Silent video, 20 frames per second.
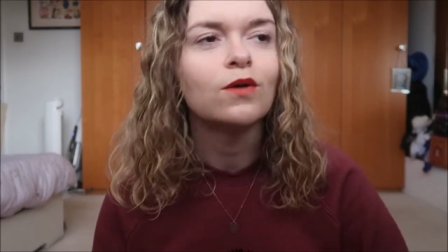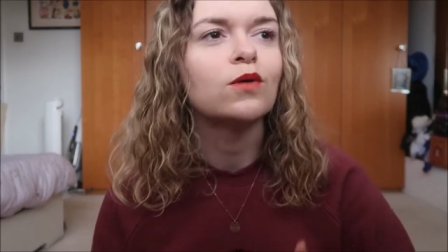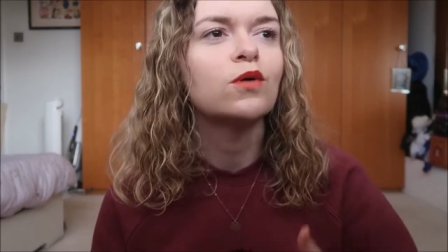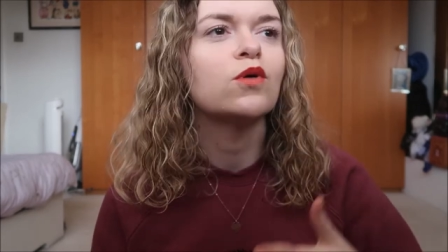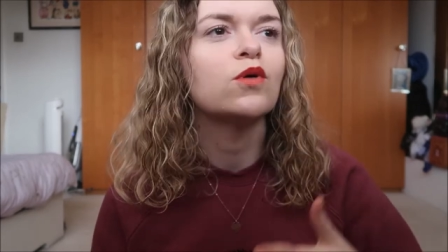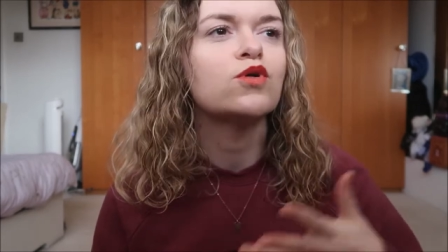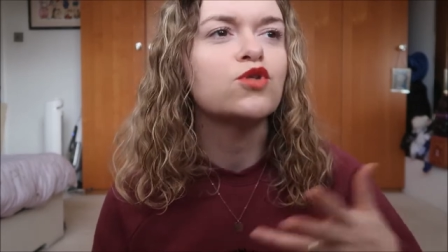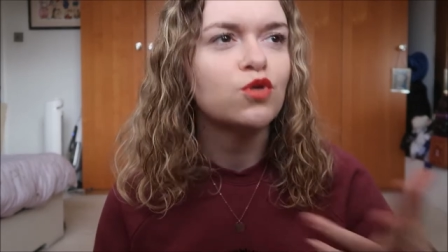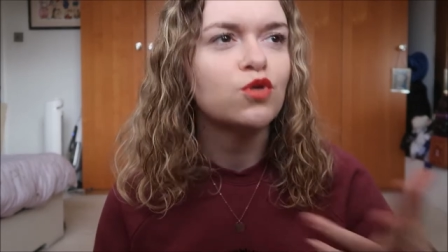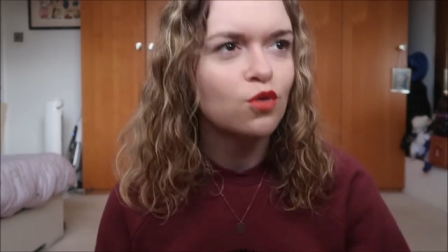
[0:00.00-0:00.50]

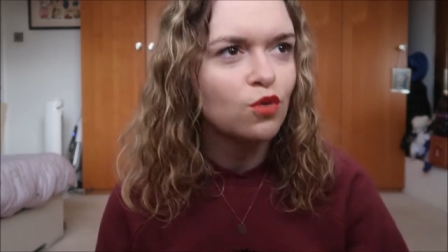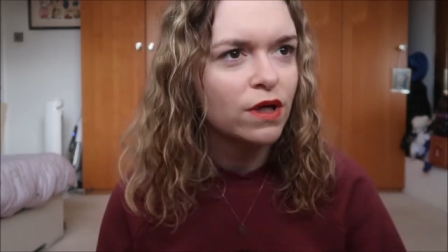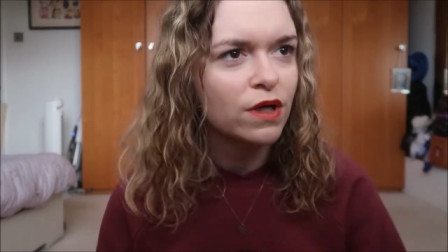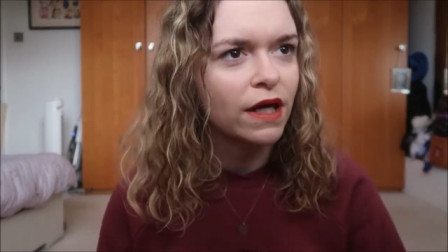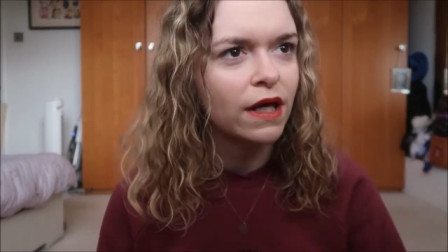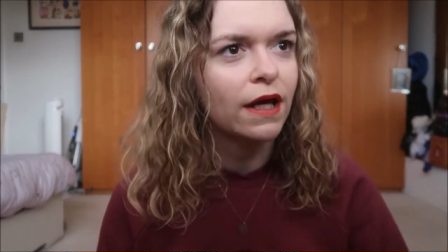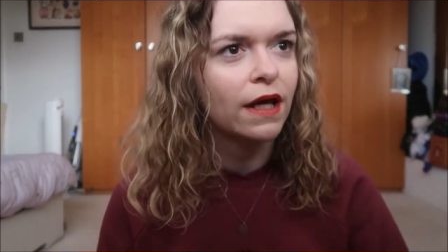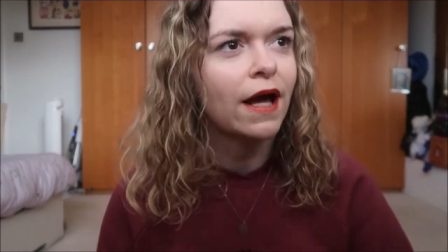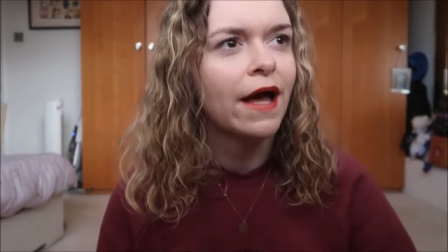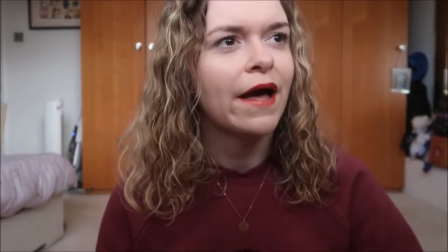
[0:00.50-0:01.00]
or
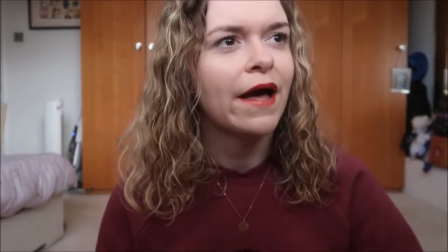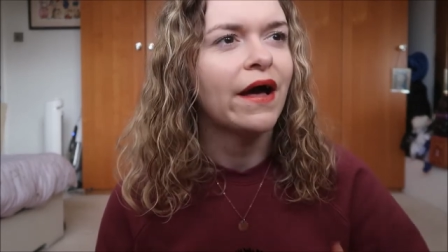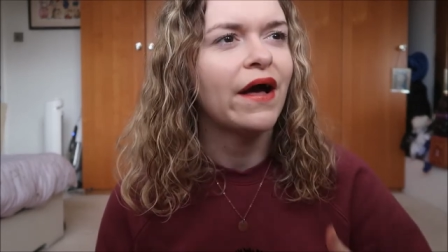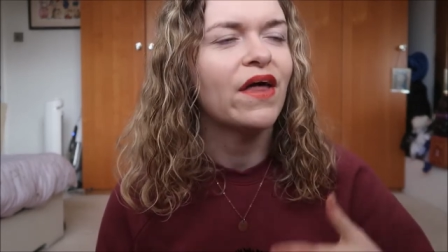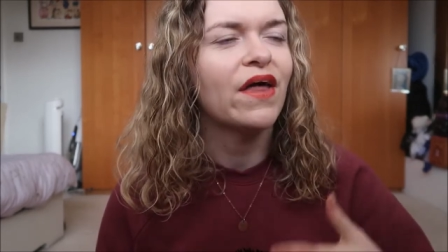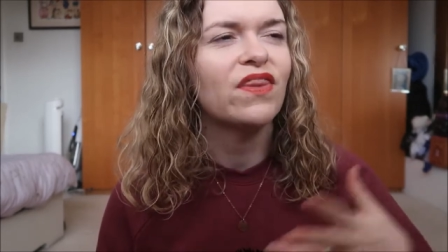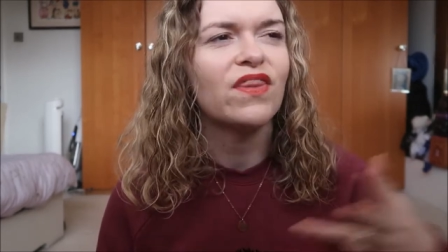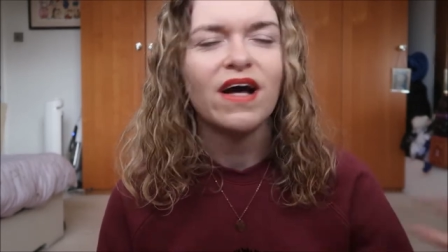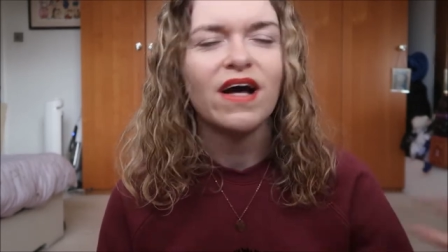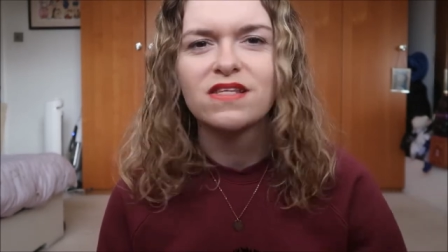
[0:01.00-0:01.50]
talking
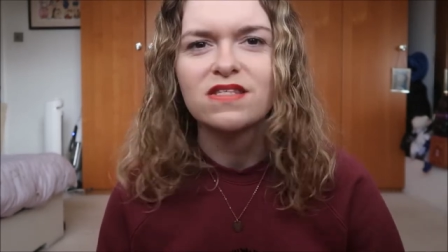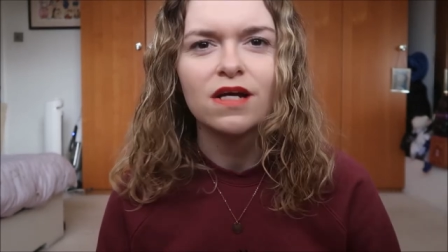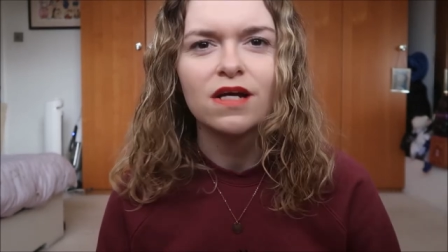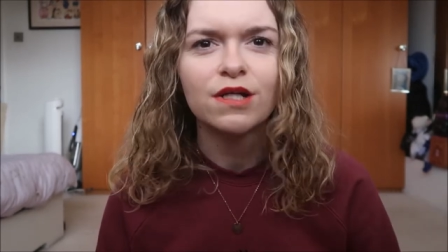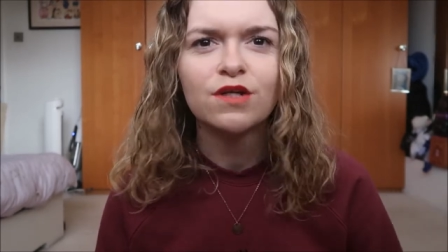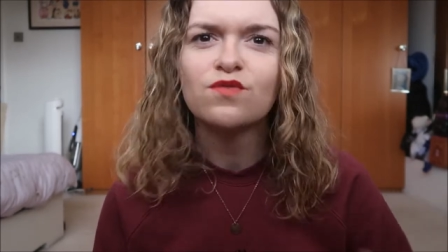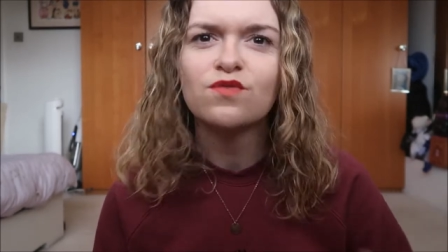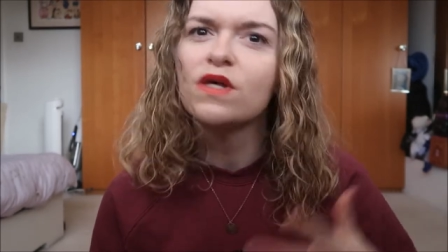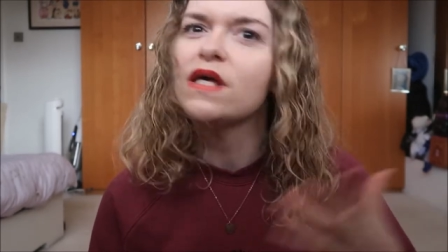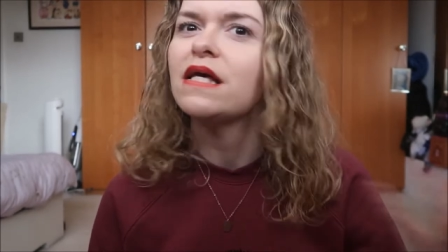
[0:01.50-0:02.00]
and that's
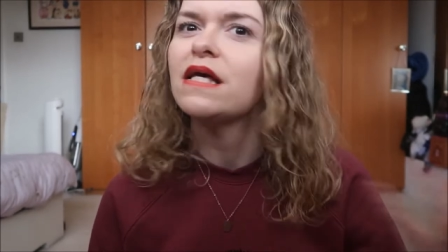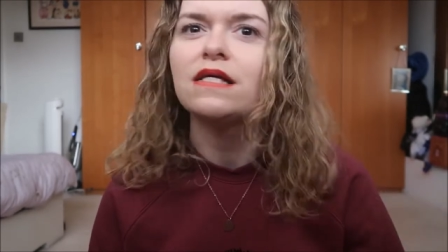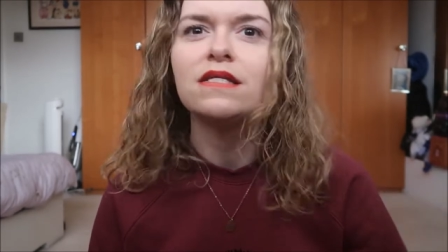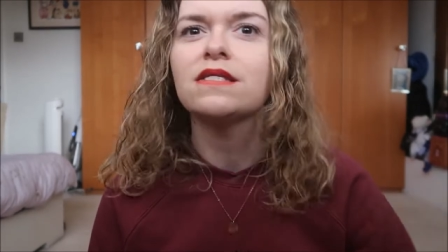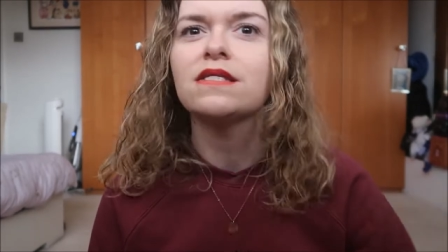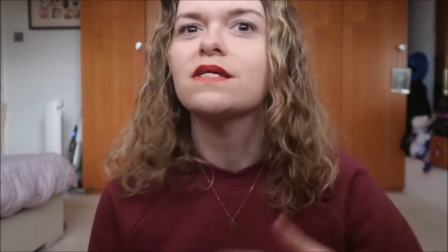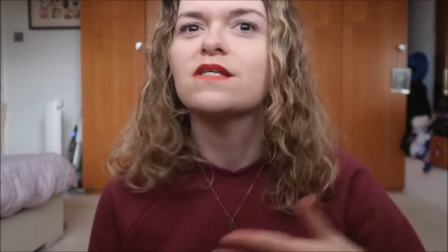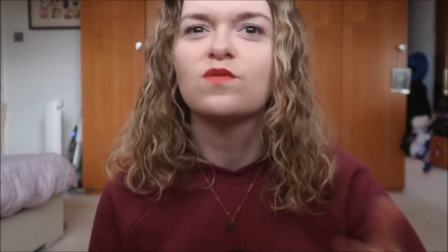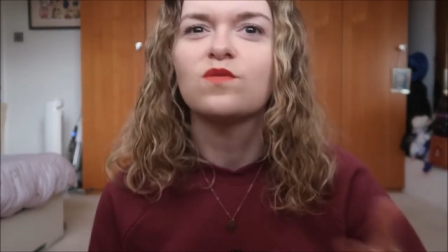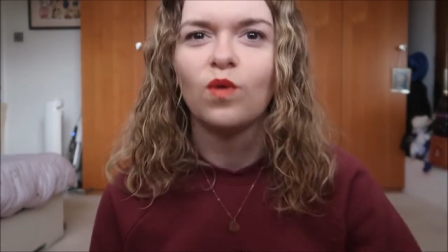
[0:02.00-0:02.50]
kind of the
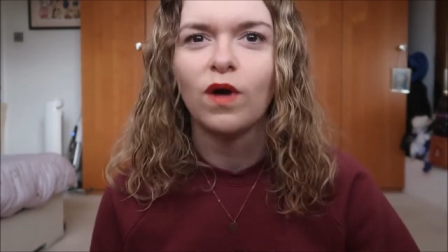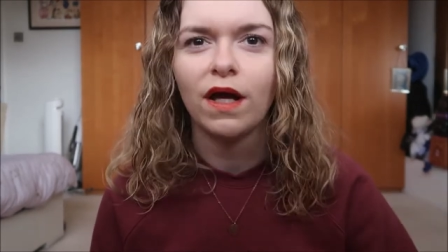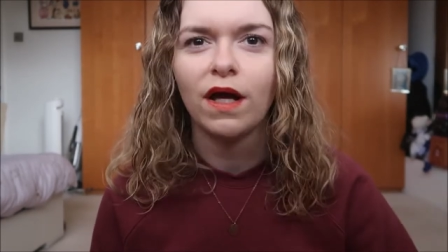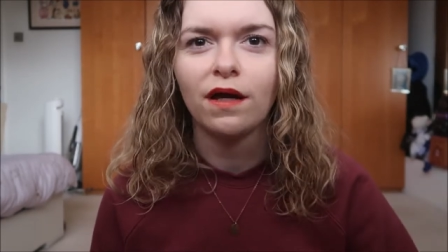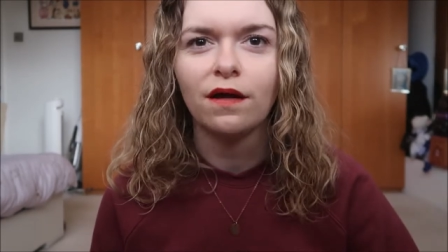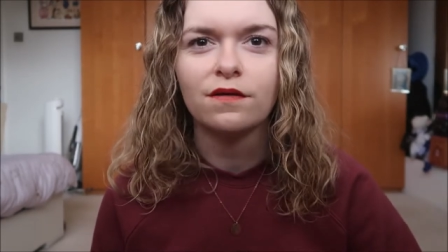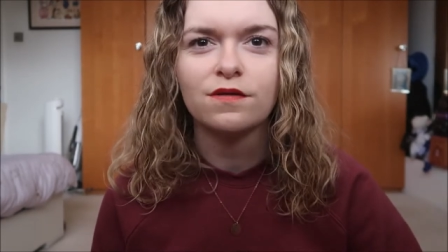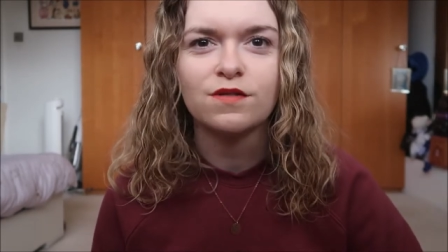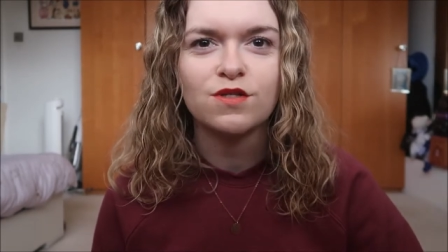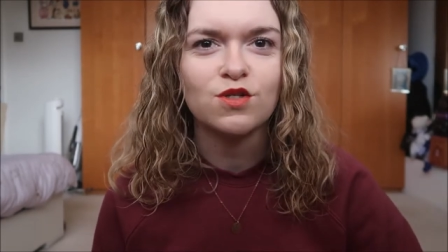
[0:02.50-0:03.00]
easiest way